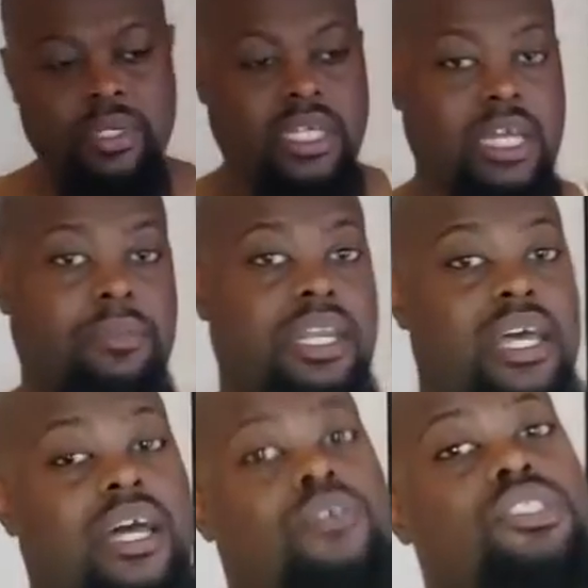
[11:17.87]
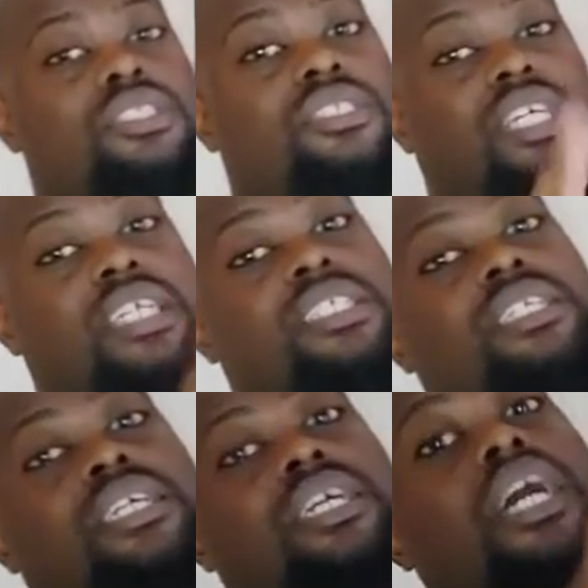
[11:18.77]
come and lounge.
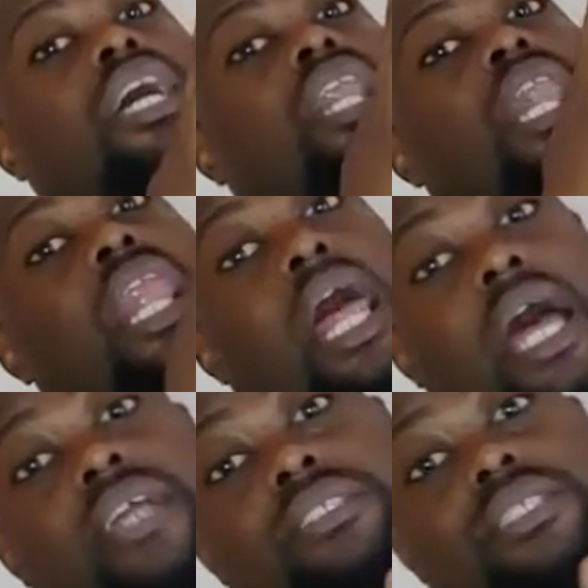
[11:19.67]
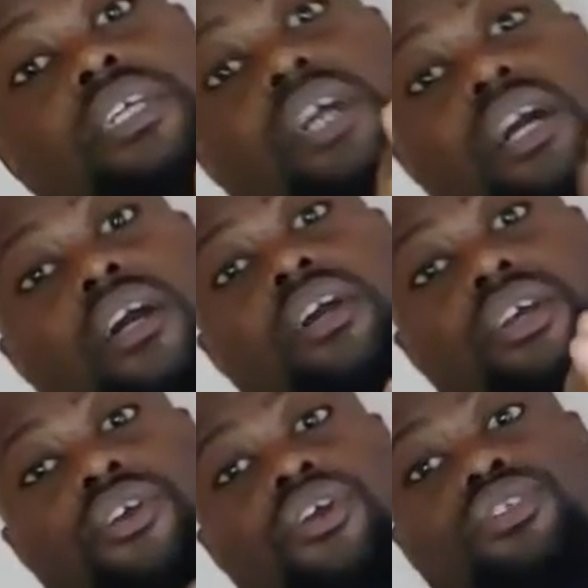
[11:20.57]
Jessica lied to y'all in
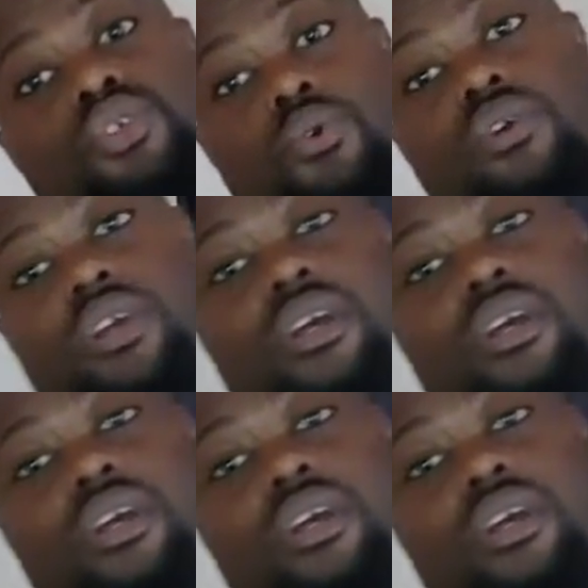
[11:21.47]
her tour.